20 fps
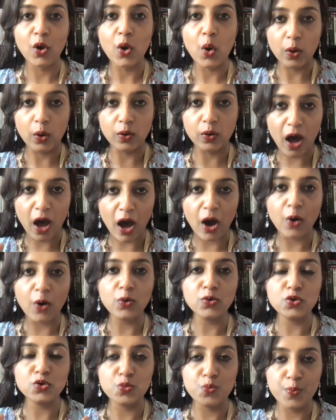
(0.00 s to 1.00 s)
on
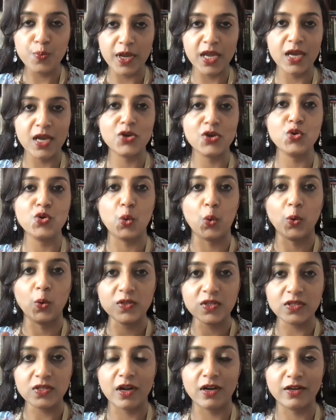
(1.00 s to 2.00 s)
how to make your
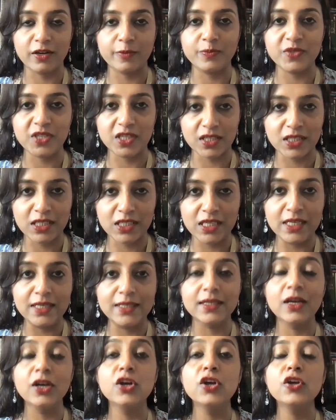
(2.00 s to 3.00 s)
startup
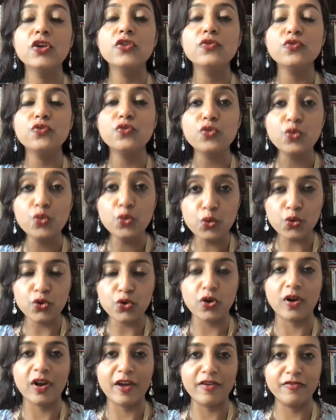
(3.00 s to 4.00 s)
succeed through
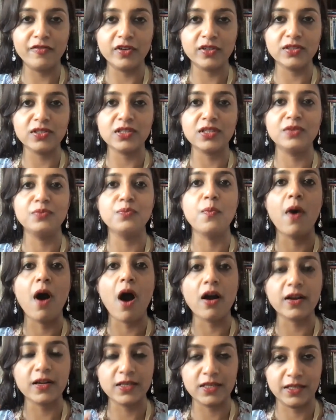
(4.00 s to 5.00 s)
your efforts in
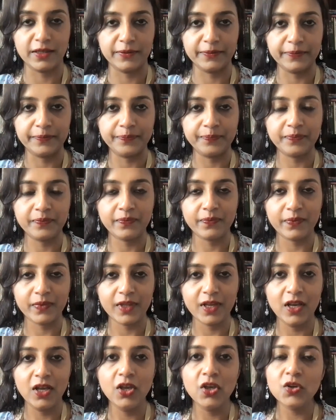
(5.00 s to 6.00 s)
marketing.
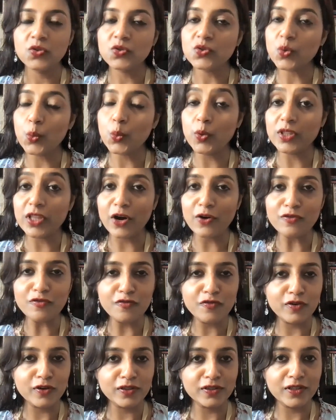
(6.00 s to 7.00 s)
So without
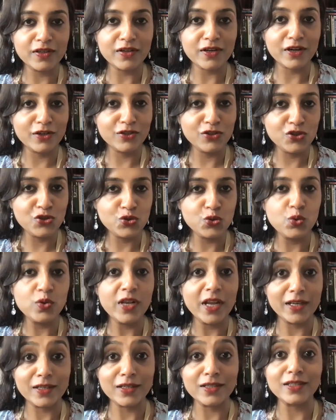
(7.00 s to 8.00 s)
further ado,
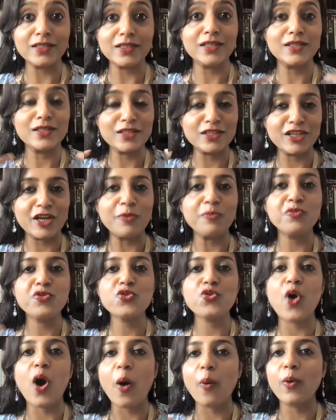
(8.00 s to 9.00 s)
let us step
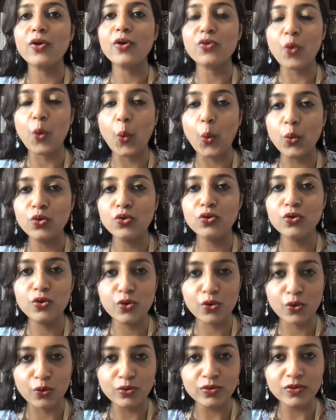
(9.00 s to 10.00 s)
to our own
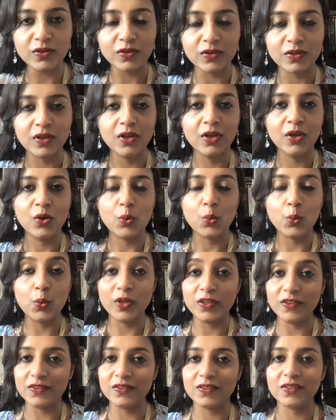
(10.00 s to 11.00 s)
growth
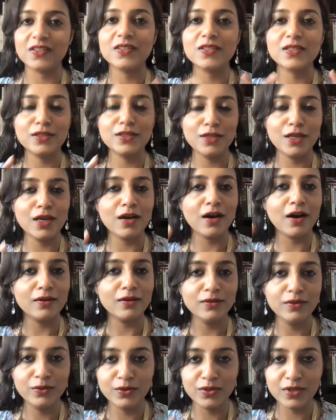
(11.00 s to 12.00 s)
with
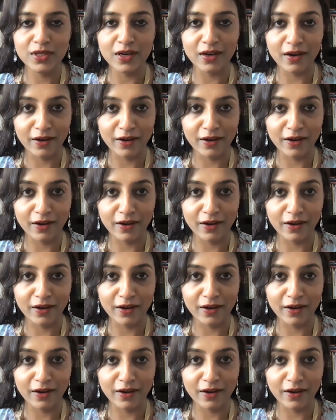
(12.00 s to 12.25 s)
Sneha Lundia